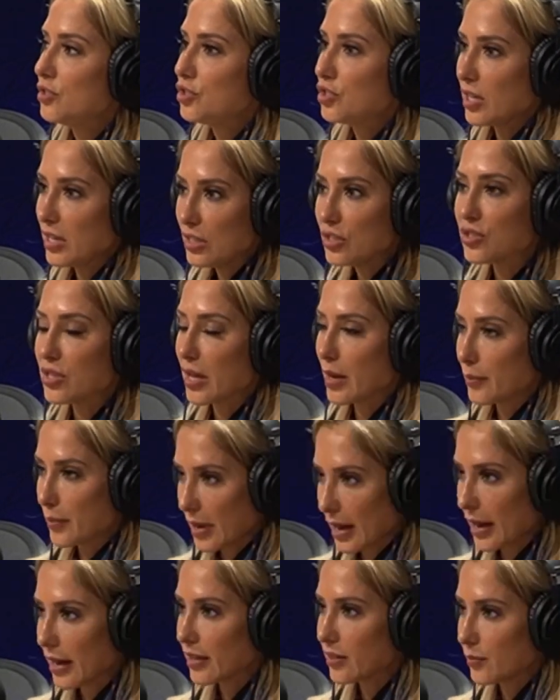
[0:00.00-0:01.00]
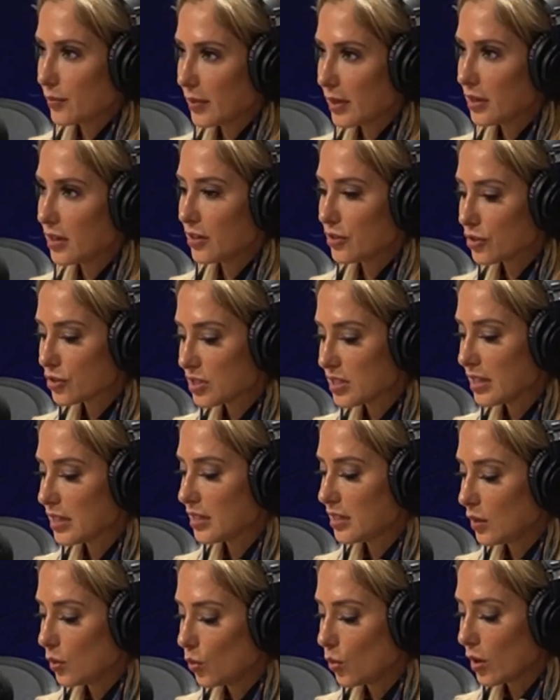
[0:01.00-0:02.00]
change that path, but
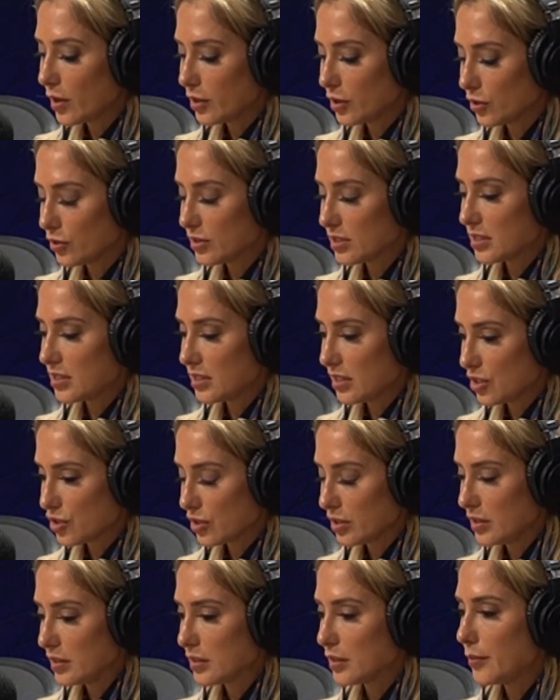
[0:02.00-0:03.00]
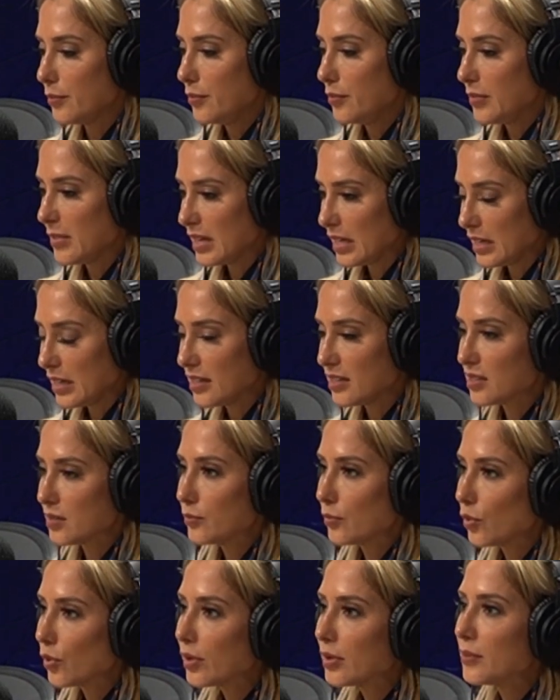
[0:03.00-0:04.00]
understanding what your decisions mean is
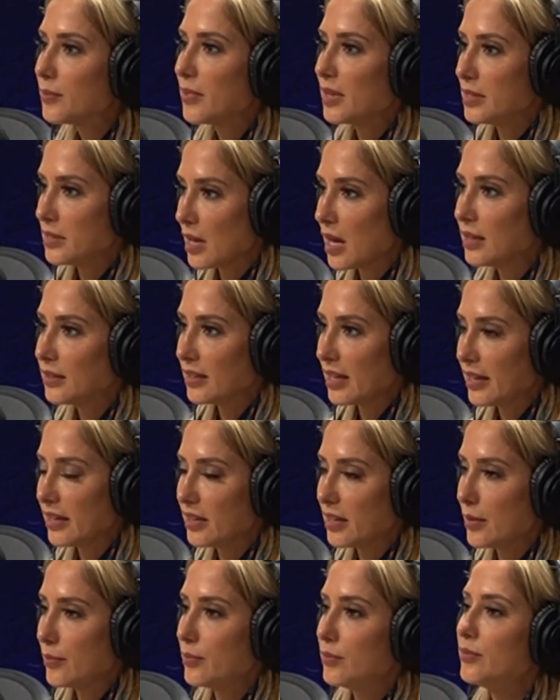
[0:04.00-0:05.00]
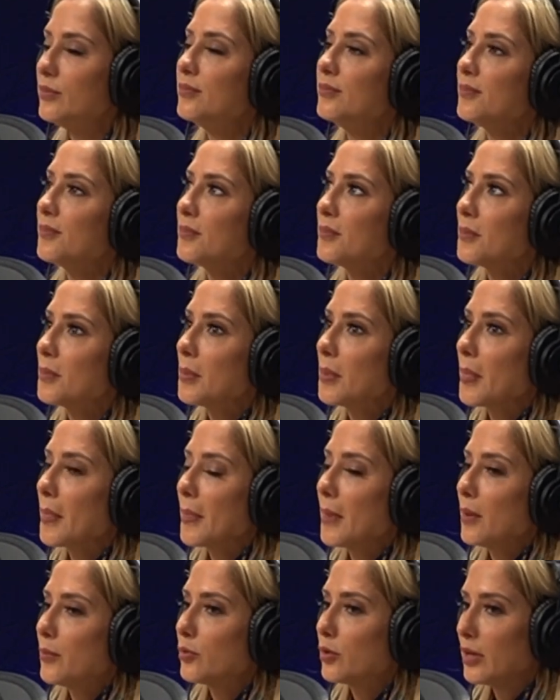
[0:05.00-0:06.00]
important, but not letting them
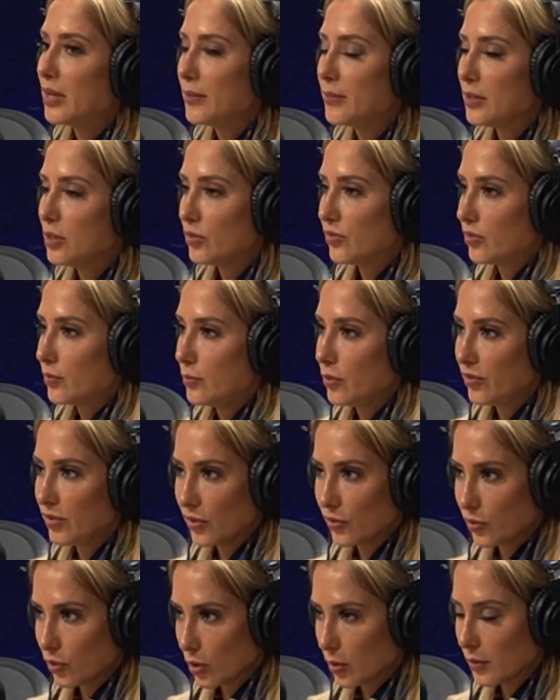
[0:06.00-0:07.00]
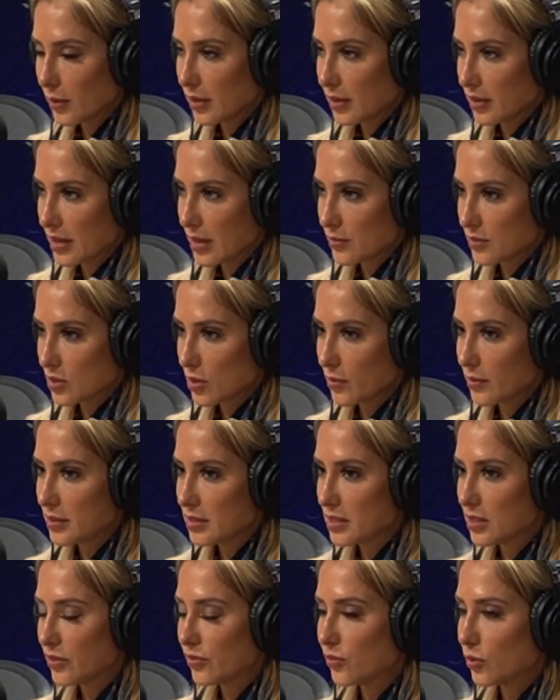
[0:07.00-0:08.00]
prohibit you from moving forward. And that was
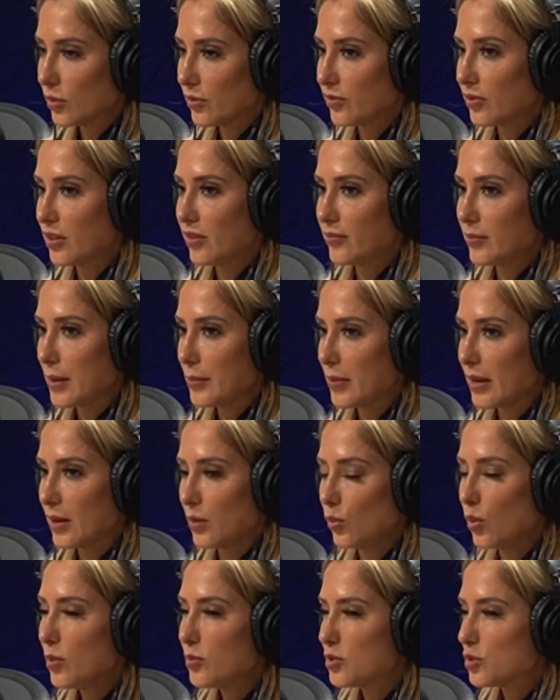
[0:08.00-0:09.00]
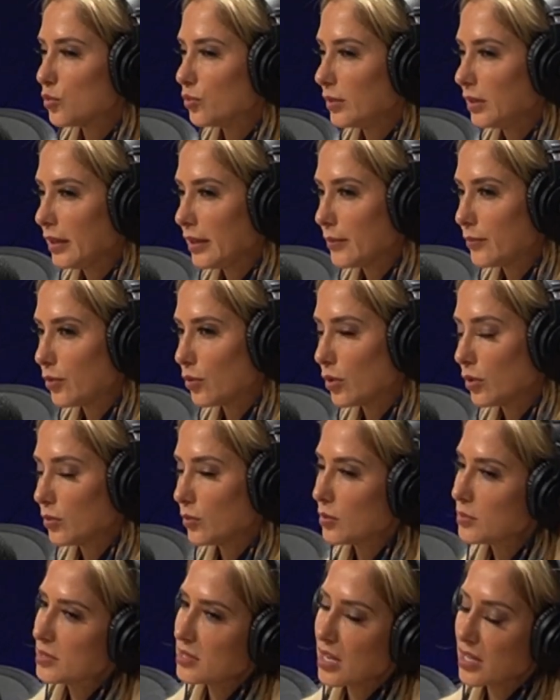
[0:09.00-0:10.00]
always in the forefront of my mind. What was really important,
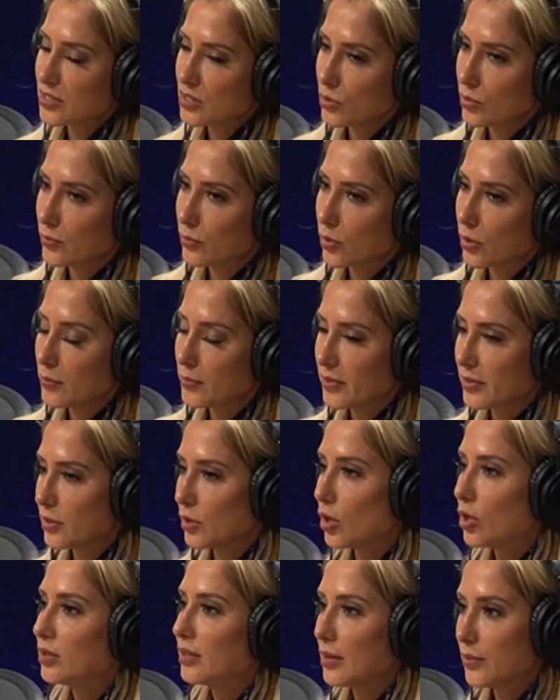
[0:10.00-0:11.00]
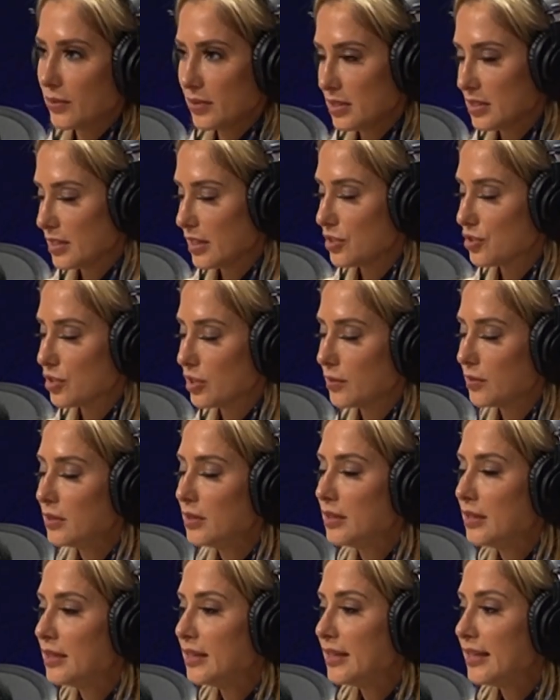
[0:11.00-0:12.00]
what was not so important, but they're all led with intention.
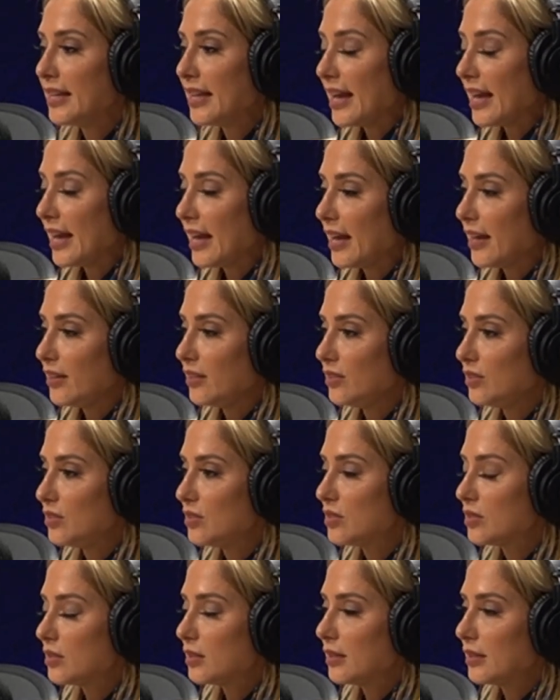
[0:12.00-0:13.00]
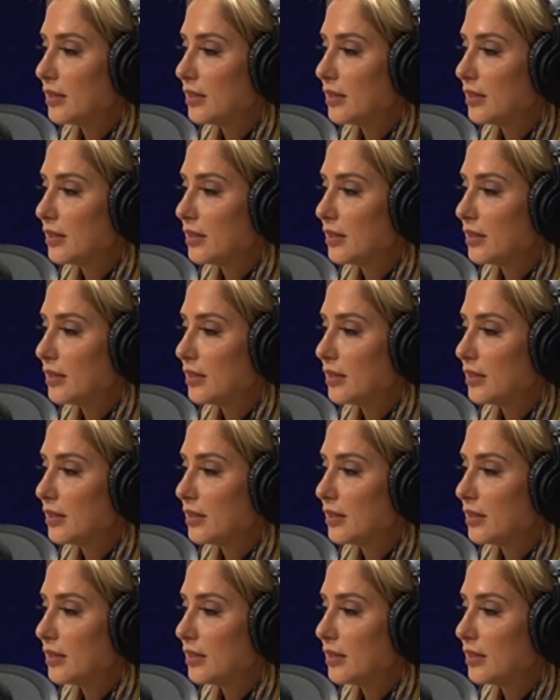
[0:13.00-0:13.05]
And